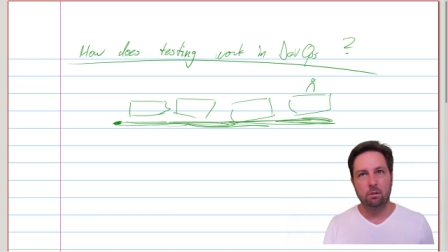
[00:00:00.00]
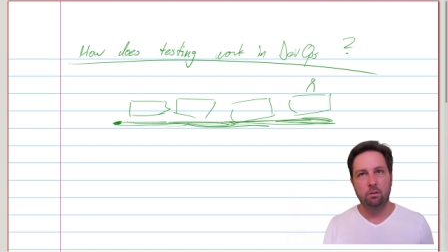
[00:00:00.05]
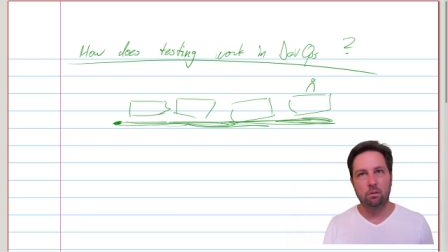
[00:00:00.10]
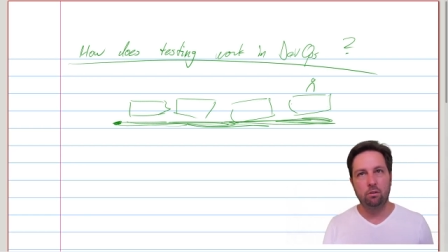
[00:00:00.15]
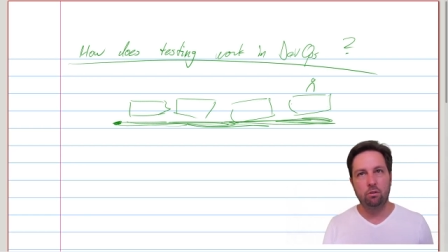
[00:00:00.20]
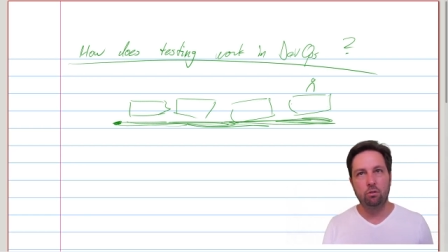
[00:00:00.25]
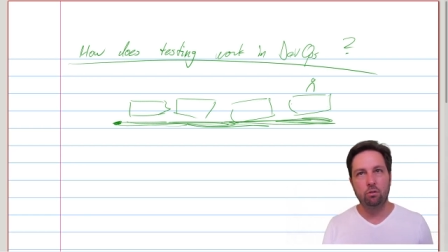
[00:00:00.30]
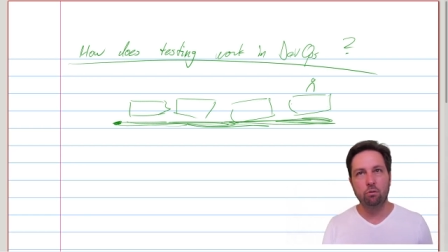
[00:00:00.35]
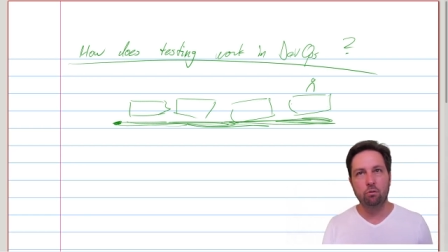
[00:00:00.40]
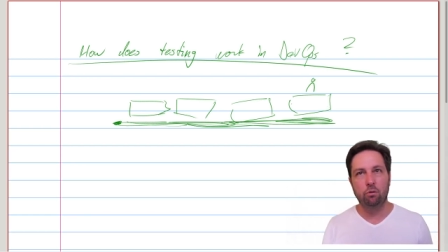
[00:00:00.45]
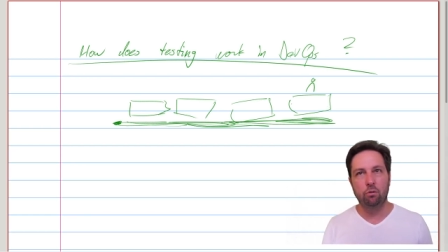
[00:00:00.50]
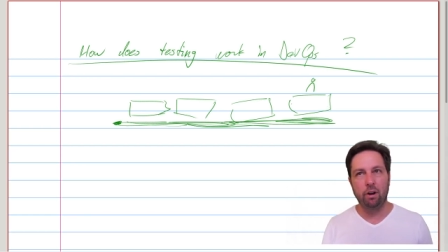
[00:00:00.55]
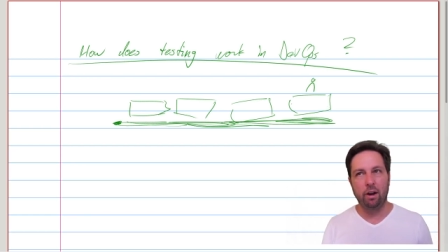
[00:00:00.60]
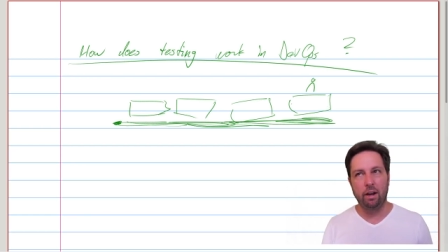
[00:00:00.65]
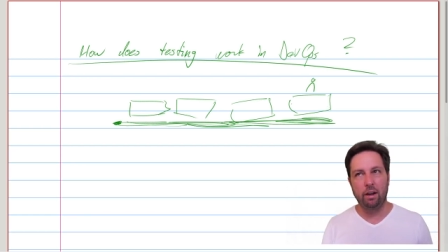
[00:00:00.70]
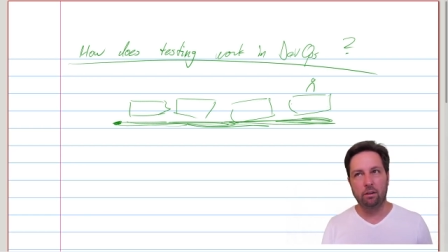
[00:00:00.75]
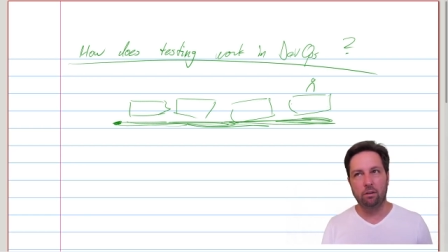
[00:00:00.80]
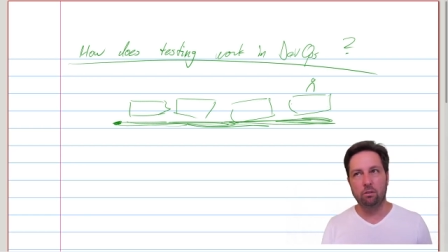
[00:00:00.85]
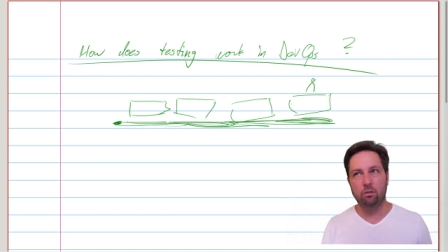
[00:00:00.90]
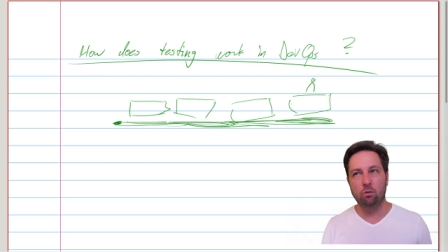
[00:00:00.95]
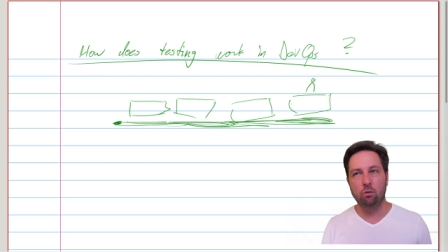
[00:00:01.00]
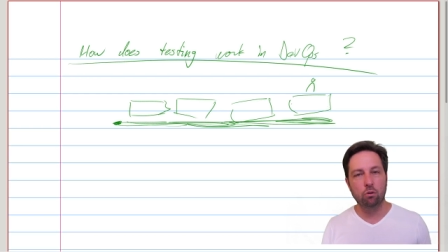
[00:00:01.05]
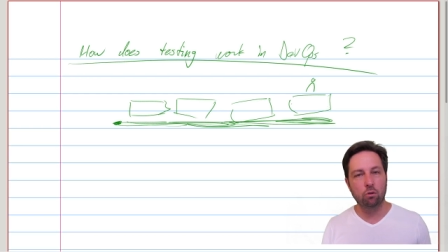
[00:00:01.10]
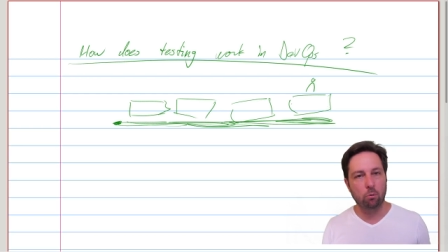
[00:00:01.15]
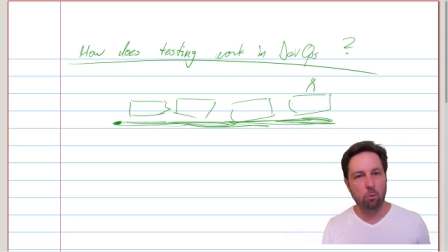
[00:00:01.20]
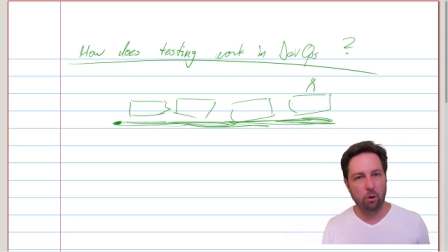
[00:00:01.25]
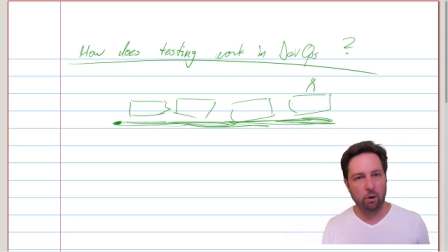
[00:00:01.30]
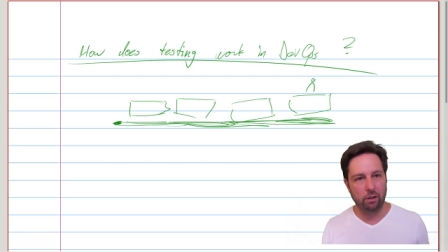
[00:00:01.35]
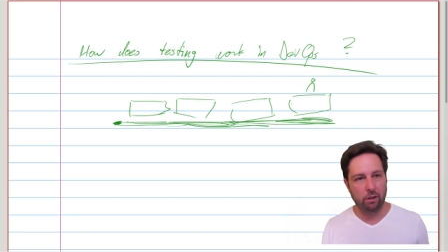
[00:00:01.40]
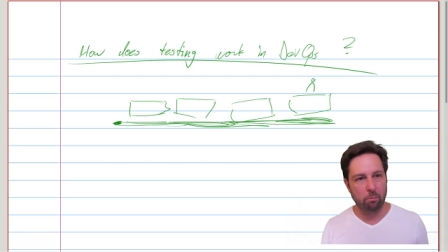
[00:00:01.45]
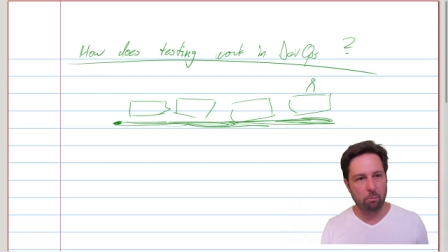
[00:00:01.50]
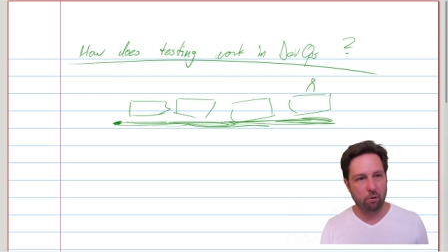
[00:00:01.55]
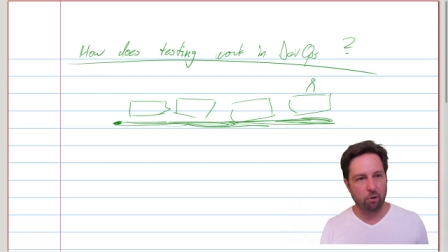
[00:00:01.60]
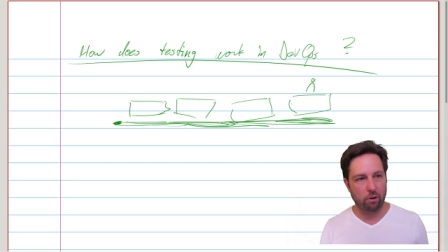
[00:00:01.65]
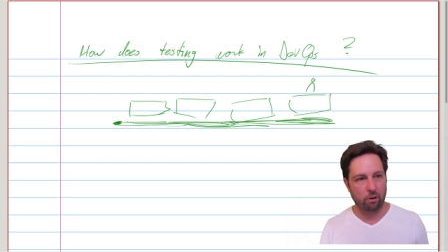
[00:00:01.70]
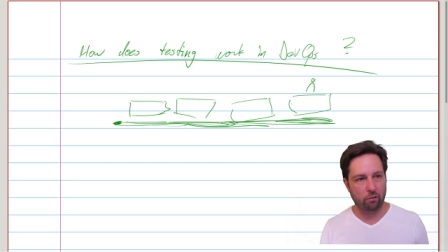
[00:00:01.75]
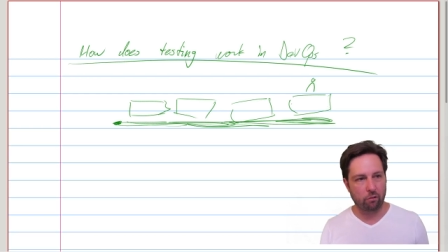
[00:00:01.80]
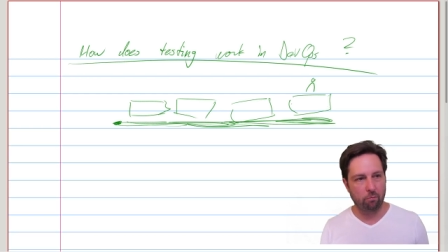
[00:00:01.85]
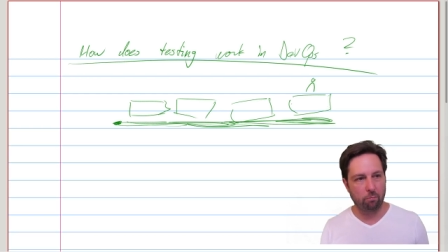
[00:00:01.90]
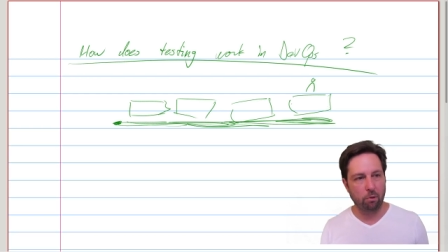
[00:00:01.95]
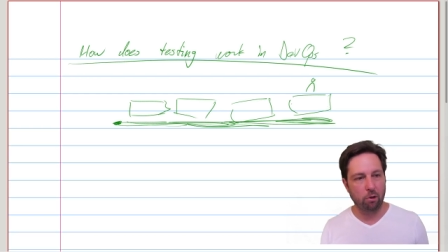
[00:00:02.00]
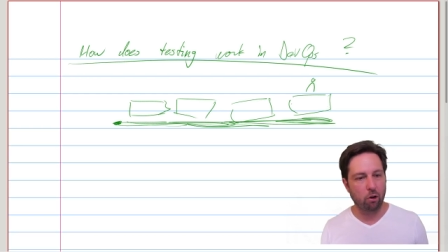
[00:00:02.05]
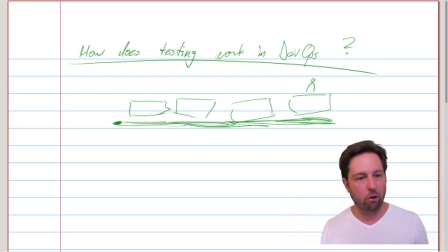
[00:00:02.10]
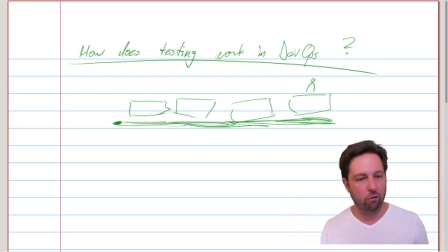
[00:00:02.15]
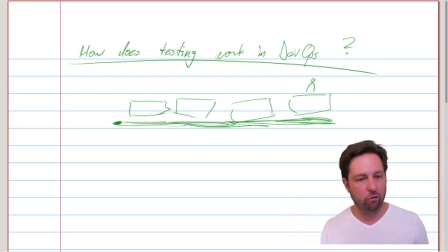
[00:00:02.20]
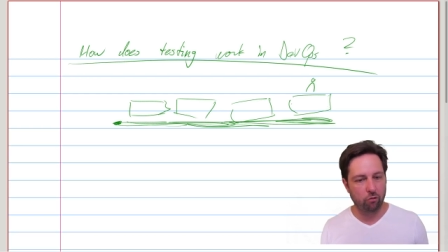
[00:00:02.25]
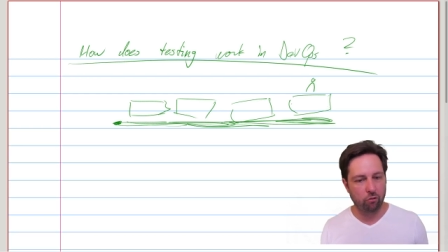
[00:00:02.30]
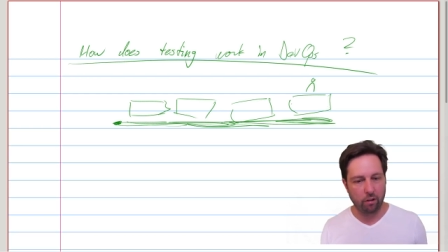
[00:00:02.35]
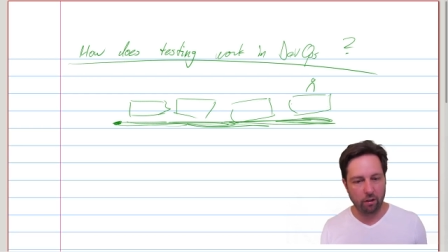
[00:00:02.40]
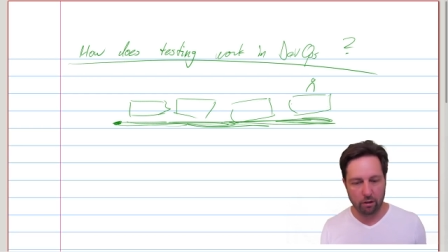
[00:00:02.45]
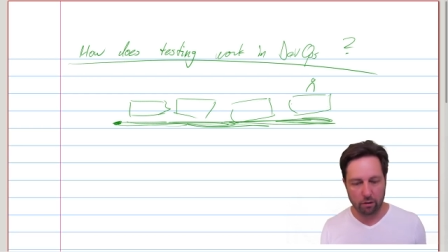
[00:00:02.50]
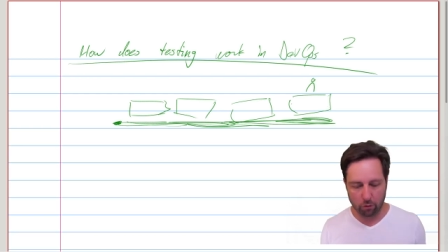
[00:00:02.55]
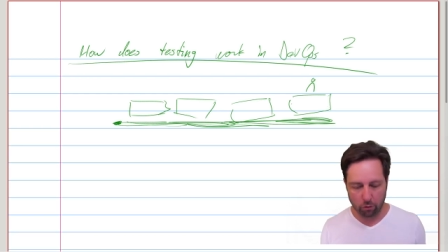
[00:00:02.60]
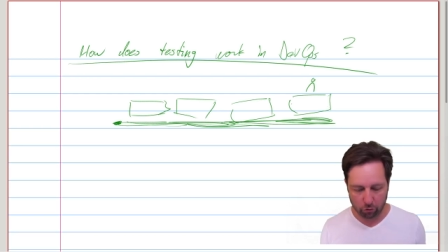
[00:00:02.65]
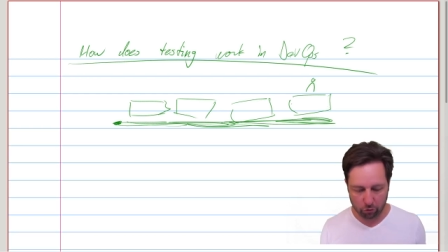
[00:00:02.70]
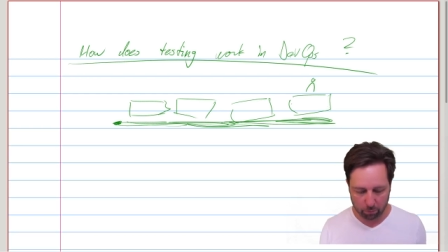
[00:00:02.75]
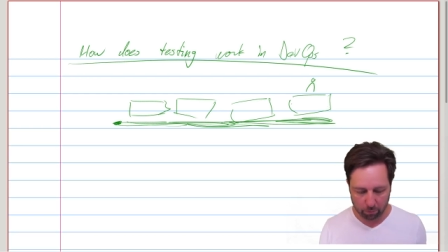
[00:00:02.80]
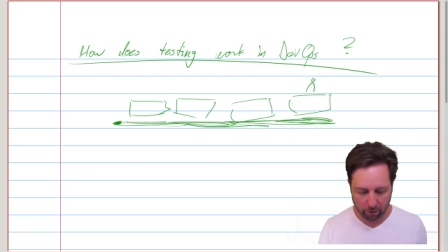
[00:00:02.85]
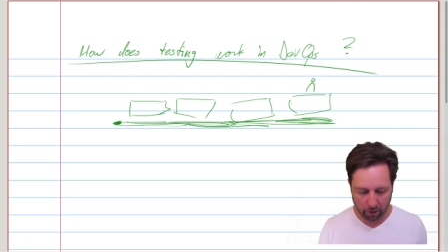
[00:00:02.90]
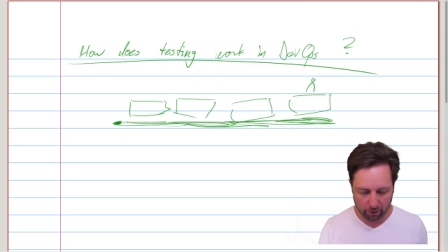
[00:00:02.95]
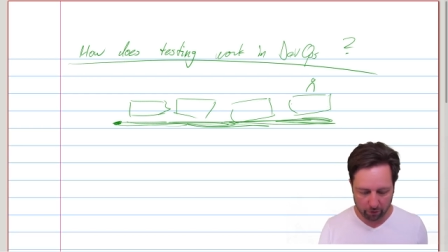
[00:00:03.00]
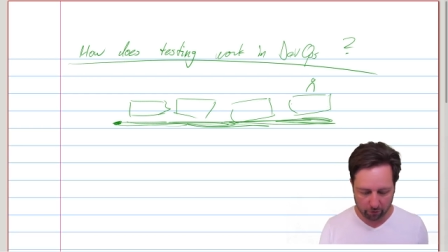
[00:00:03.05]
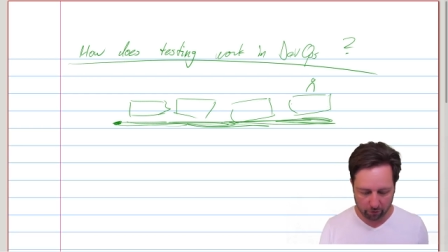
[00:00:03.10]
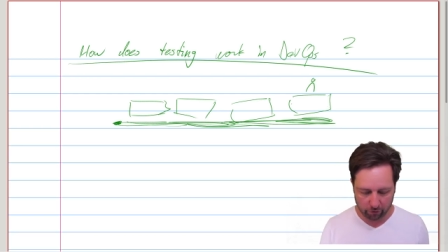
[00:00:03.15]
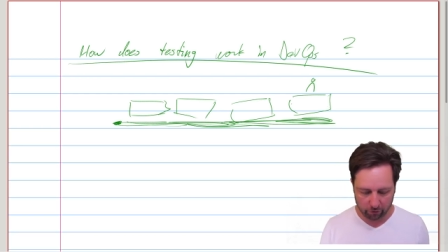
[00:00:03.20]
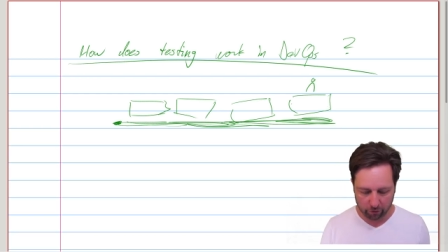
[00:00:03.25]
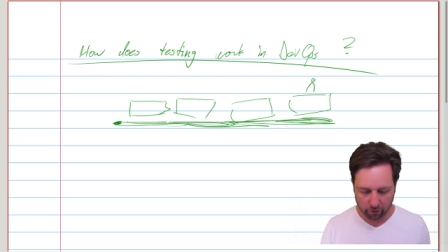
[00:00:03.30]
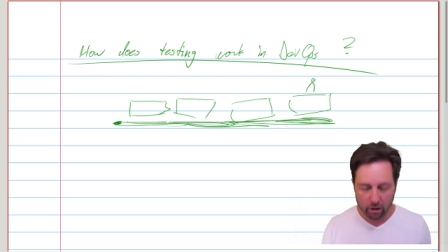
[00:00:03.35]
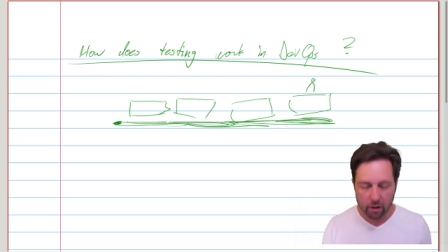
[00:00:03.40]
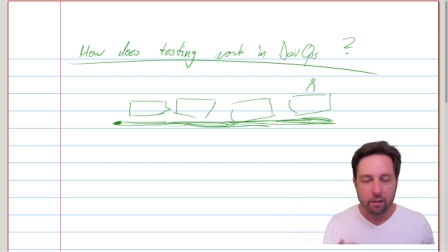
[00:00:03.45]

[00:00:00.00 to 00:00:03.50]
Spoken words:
to create good quality products because there are no surprises.